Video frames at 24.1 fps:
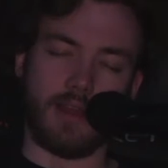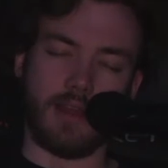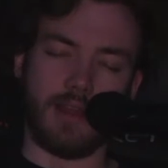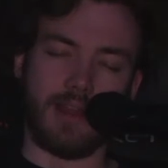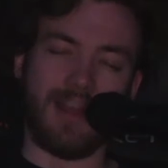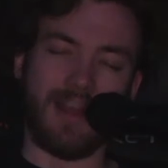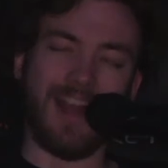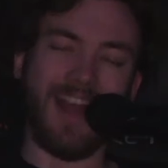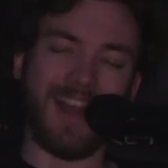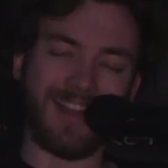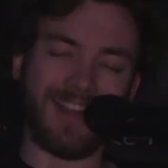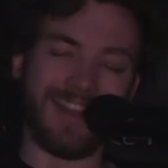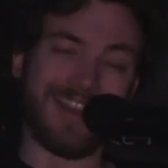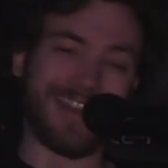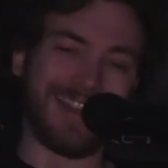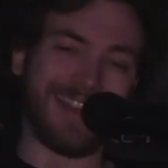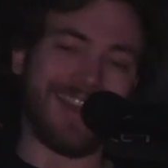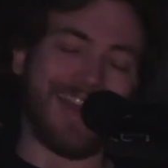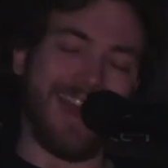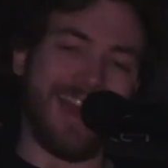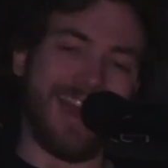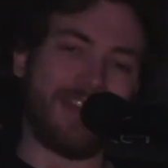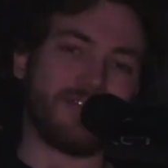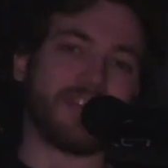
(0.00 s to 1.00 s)
I like it
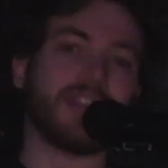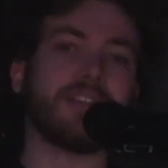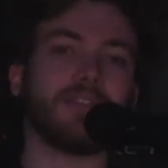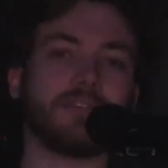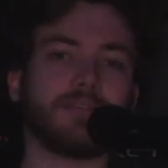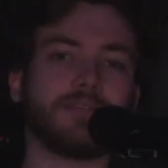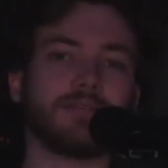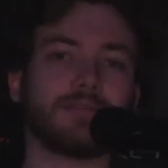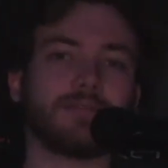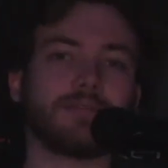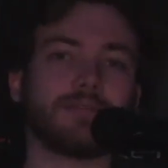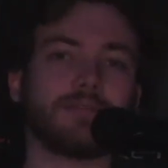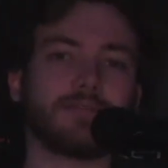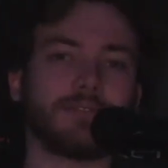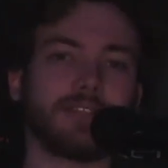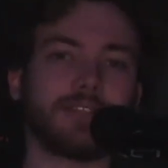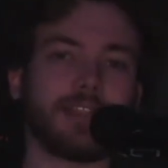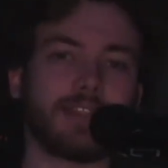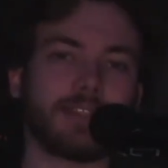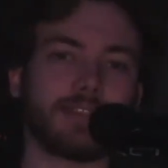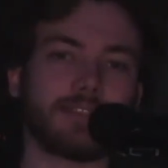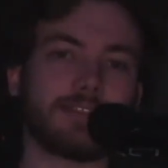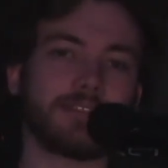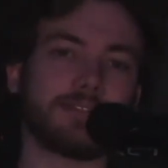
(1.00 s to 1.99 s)
heavy.
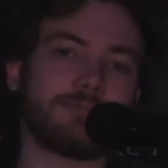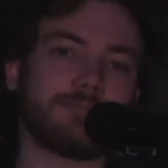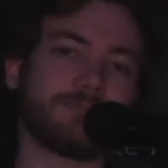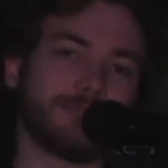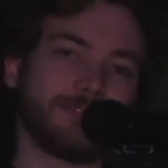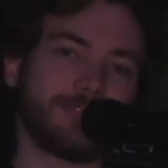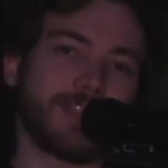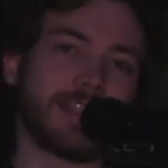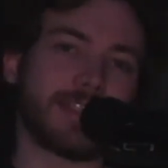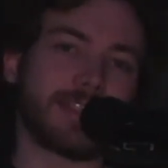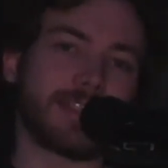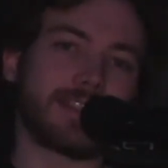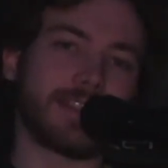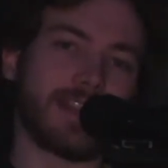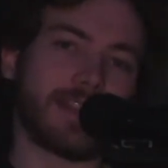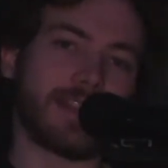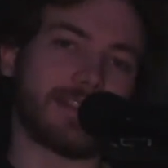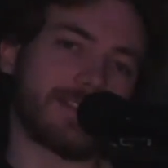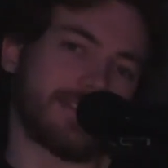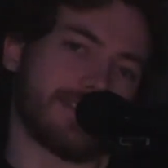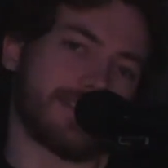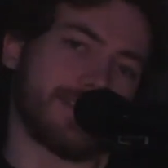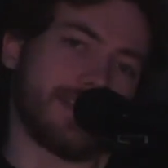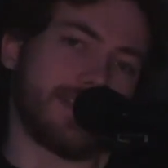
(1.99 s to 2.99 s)

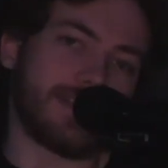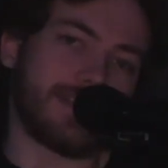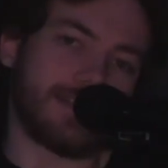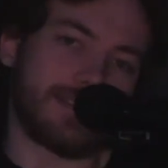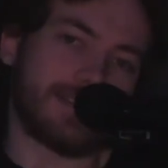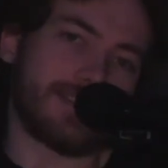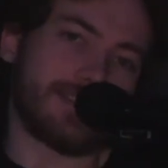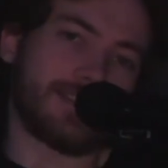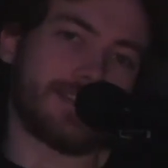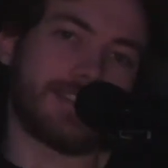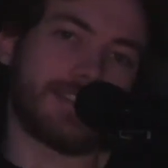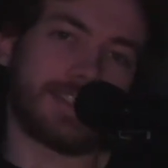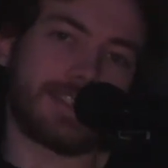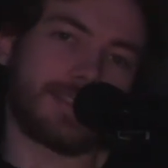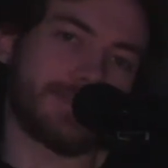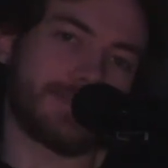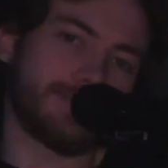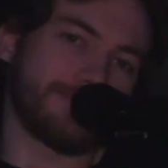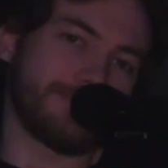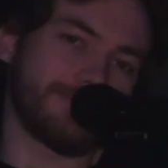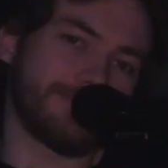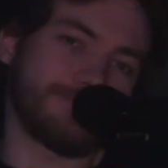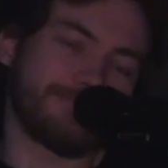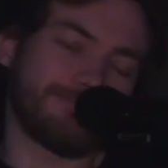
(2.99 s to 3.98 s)
It's
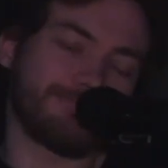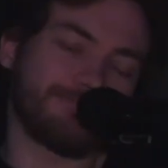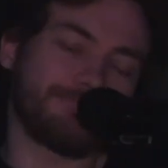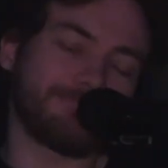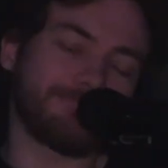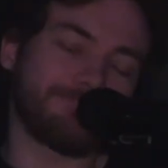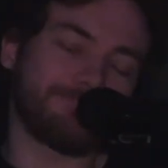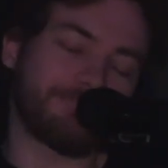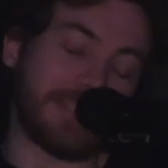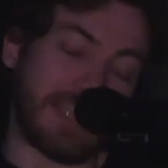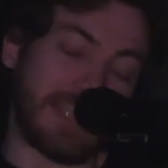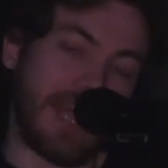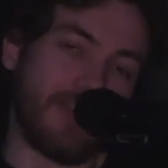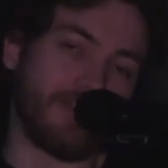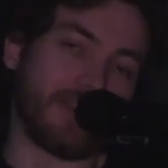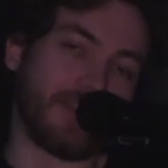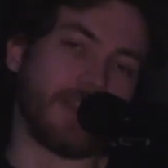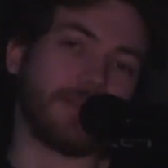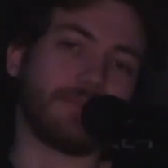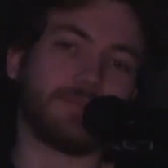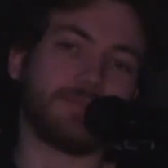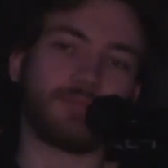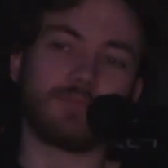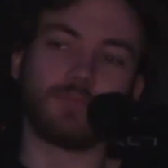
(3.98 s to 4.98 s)
heavy,
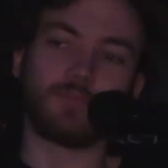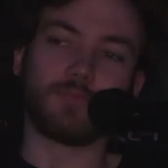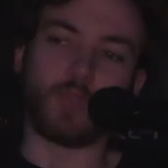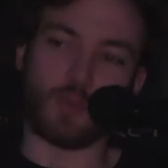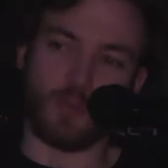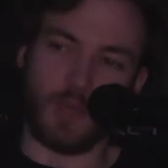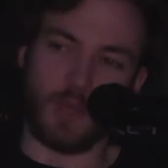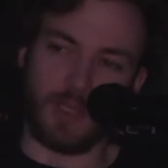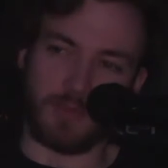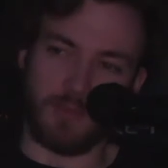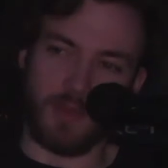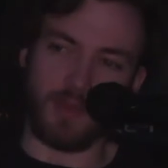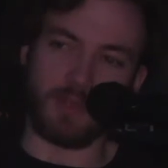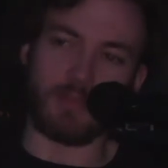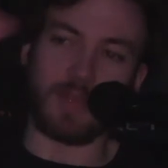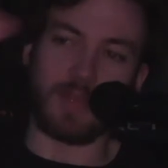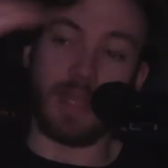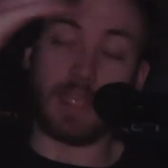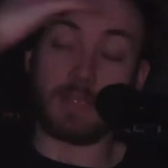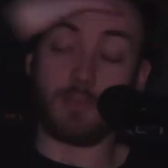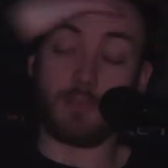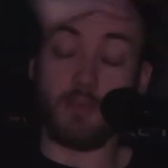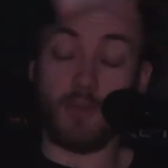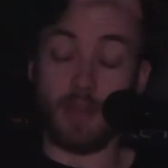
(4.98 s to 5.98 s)
which brings me on to my
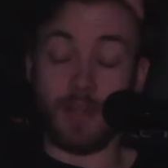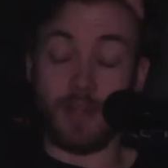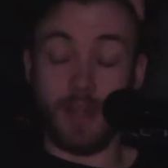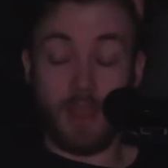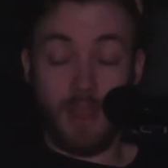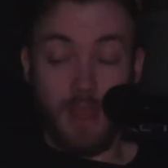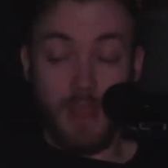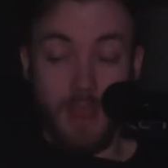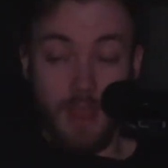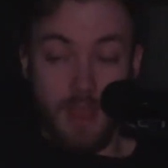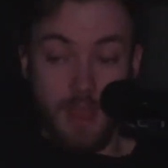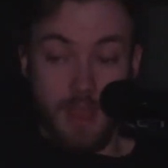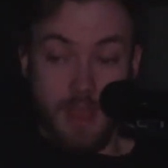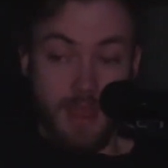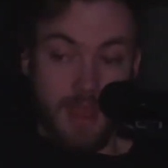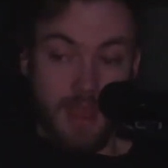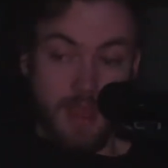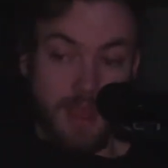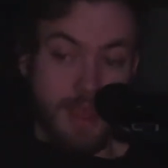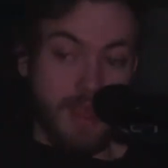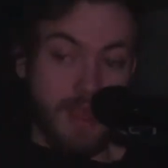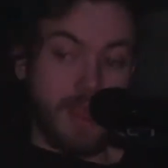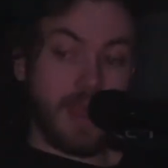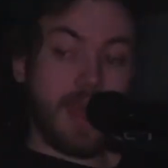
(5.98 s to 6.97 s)
next point.
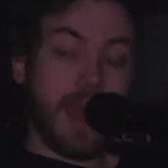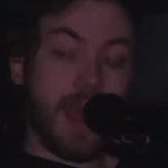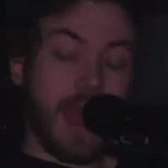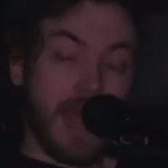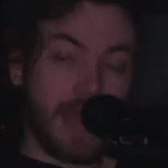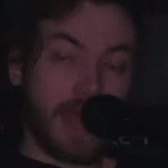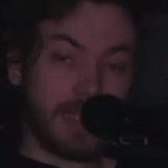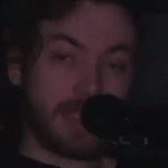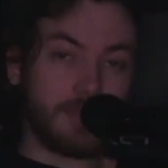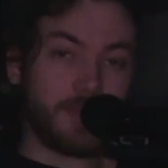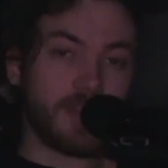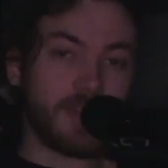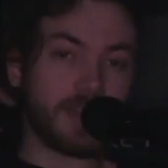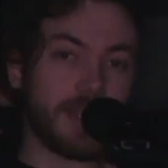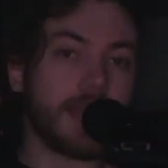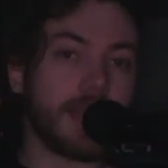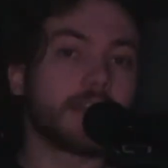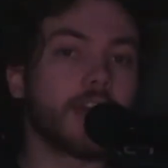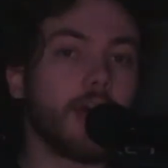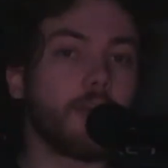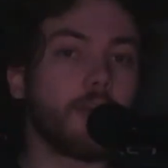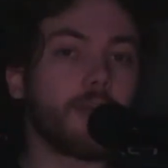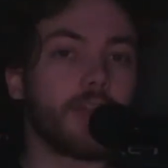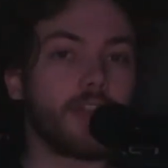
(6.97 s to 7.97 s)
It had to be set
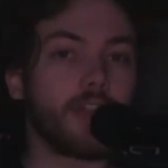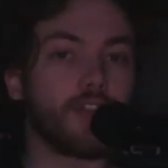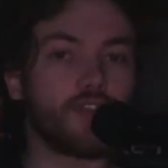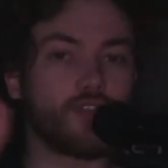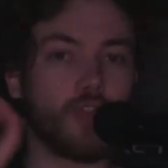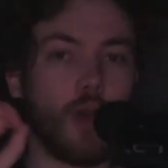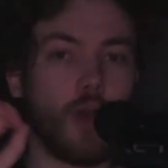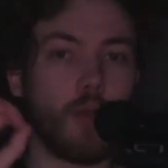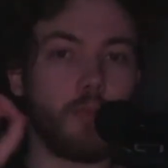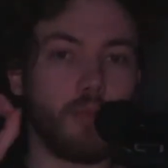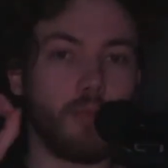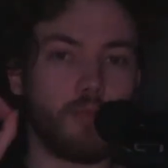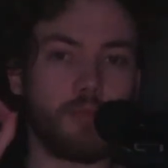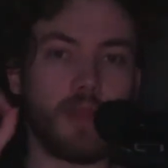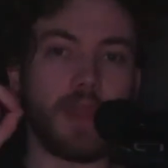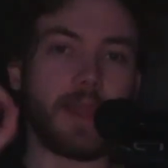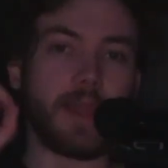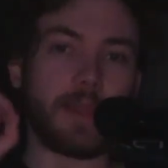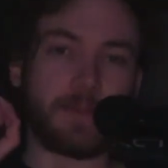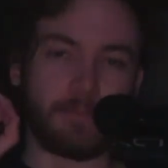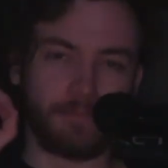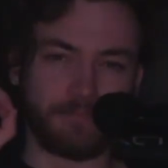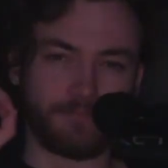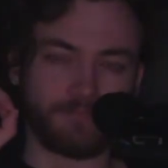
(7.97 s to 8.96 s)
up in drop B.
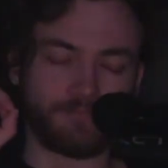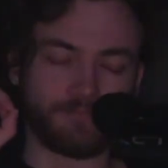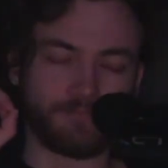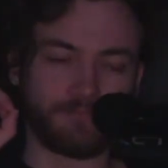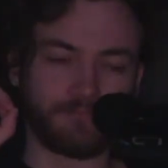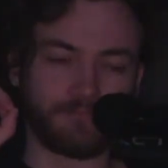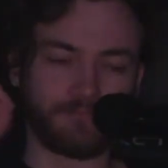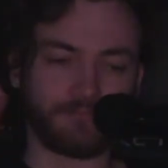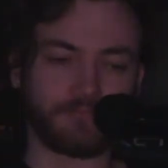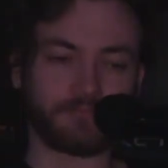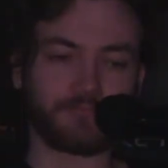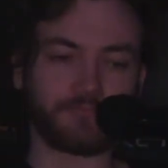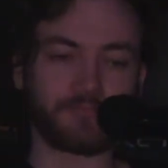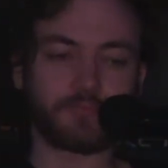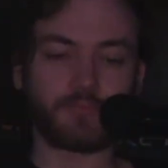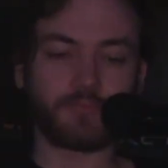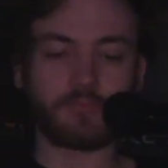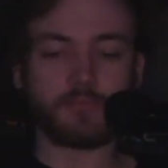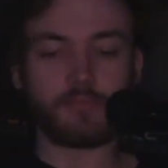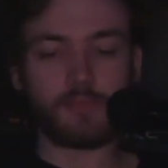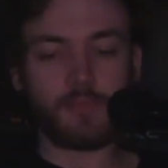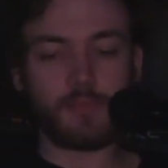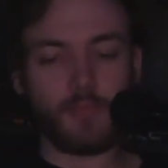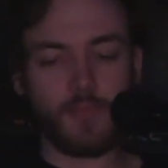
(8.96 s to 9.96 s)

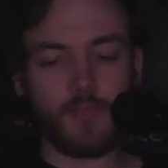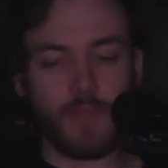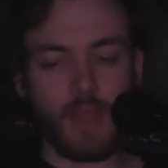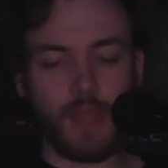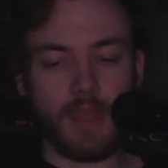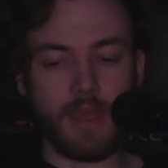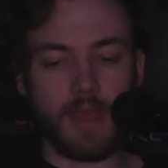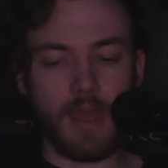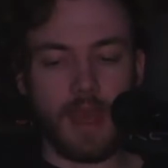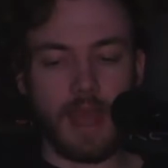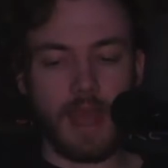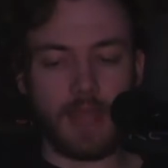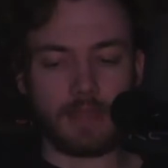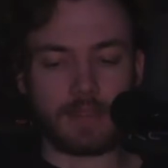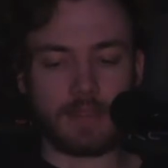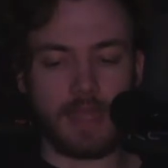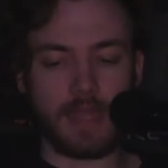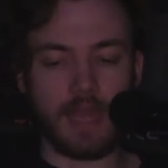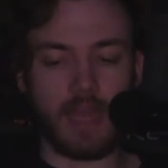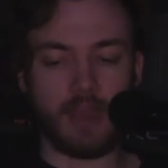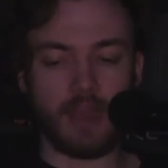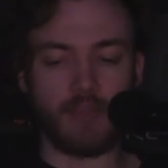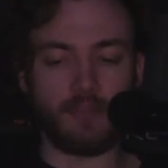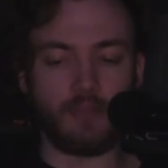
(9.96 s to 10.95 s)
It had to
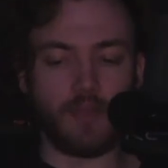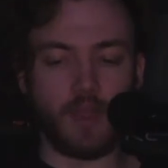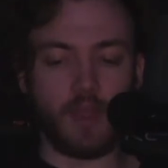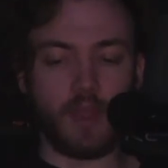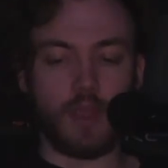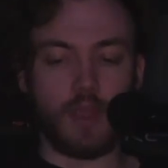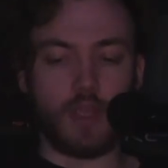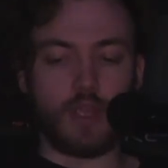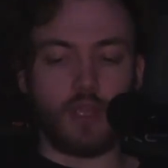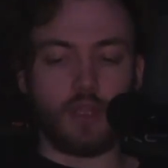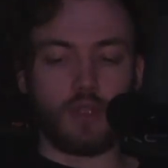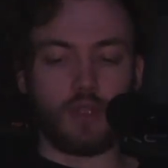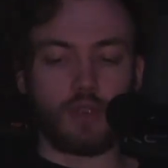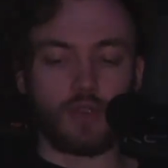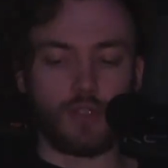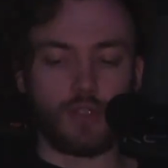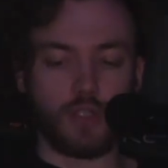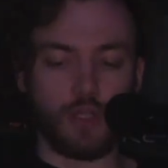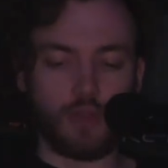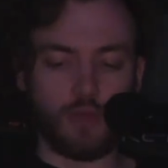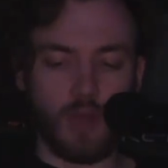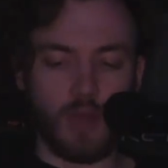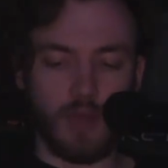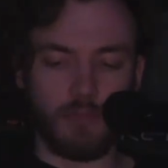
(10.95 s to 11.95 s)
have
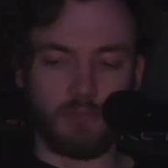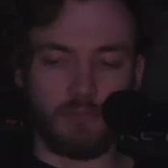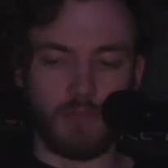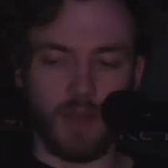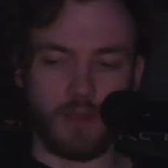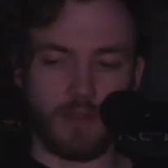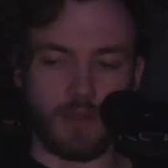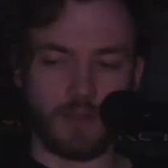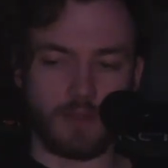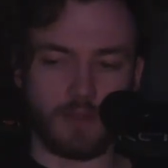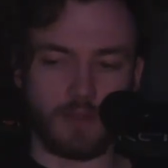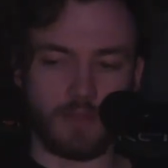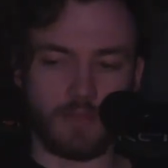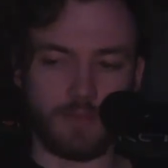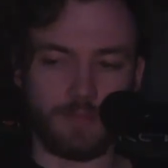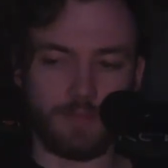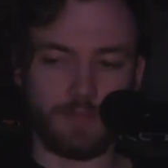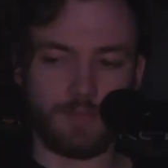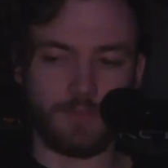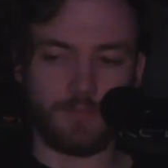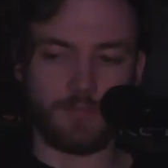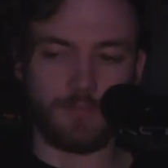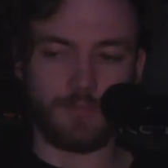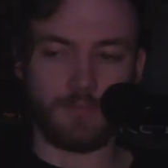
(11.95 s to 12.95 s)
2 humbuckers
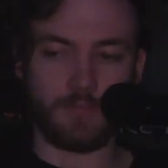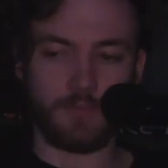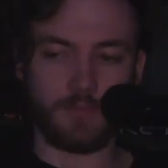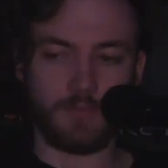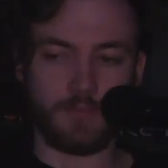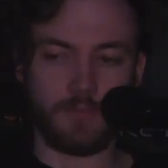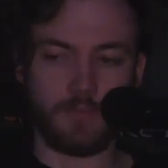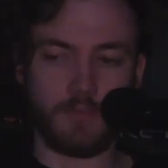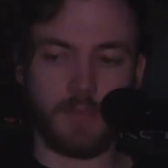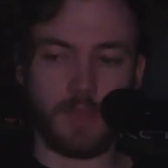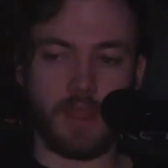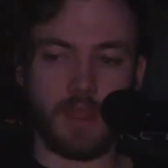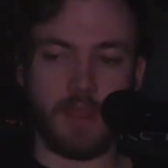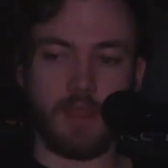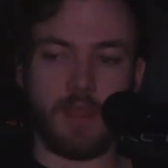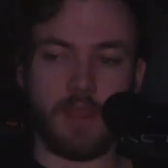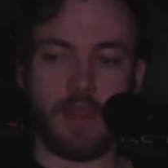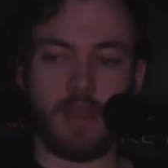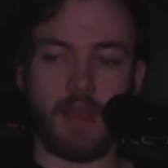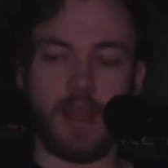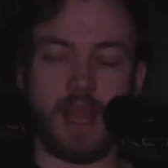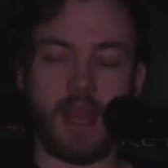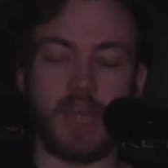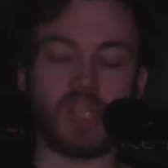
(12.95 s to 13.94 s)

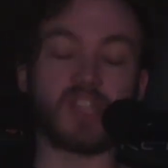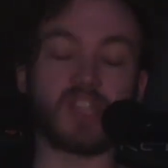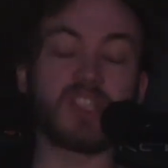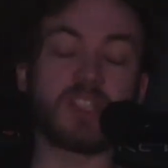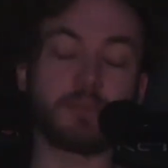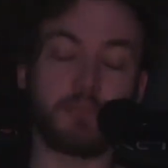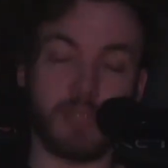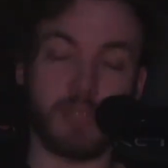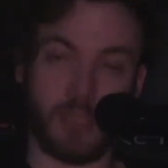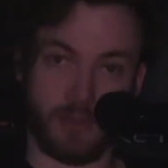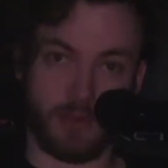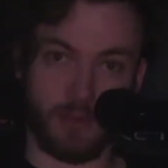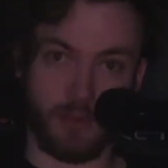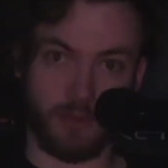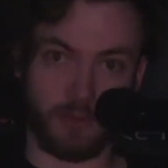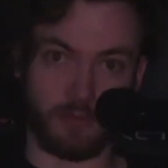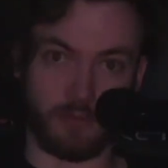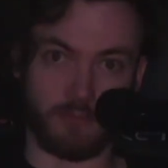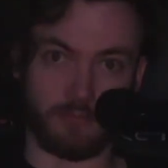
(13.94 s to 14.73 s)
and split coil,